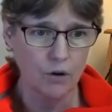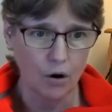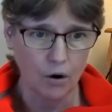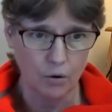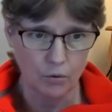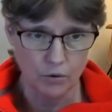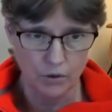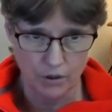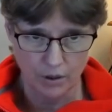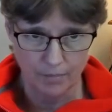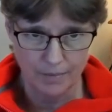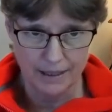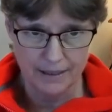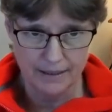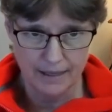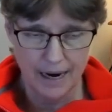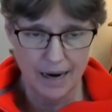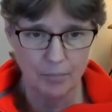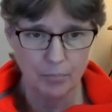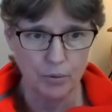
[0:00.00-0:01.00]
are some
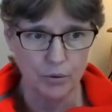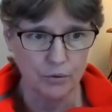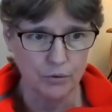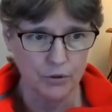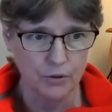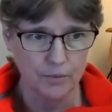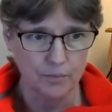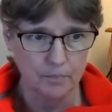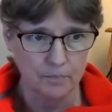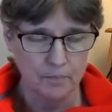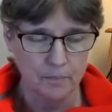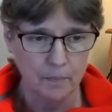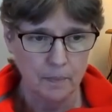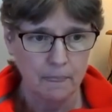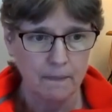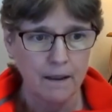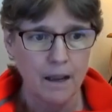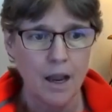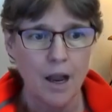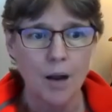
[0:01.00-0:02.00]
examples.
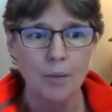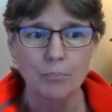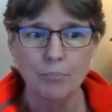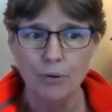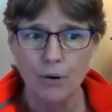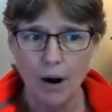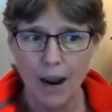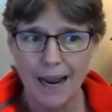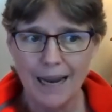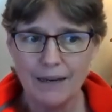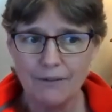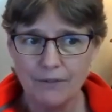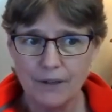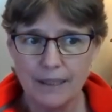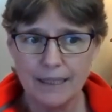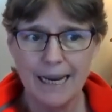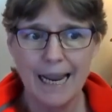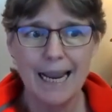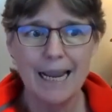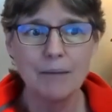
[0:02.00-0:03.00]

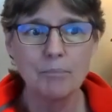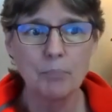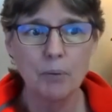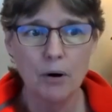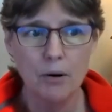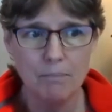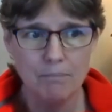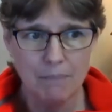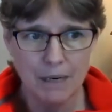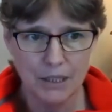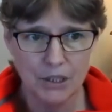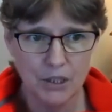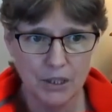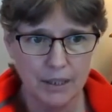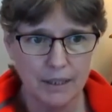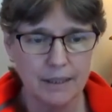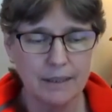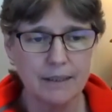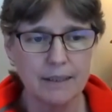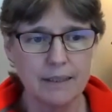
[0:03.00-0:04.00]
Private and
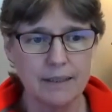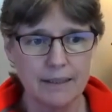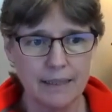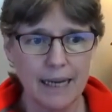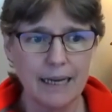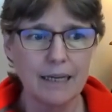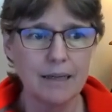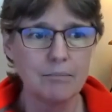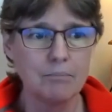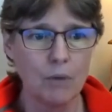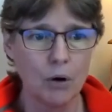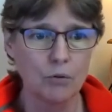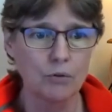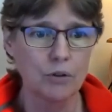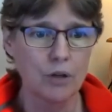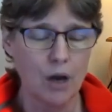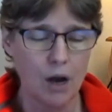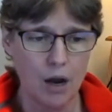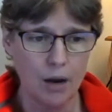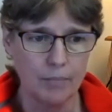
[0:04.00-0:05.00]
permissioned is the second most
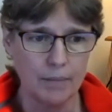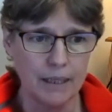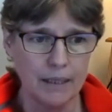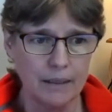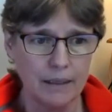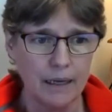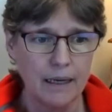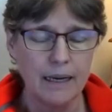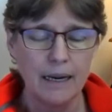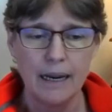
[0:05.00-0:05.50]
common,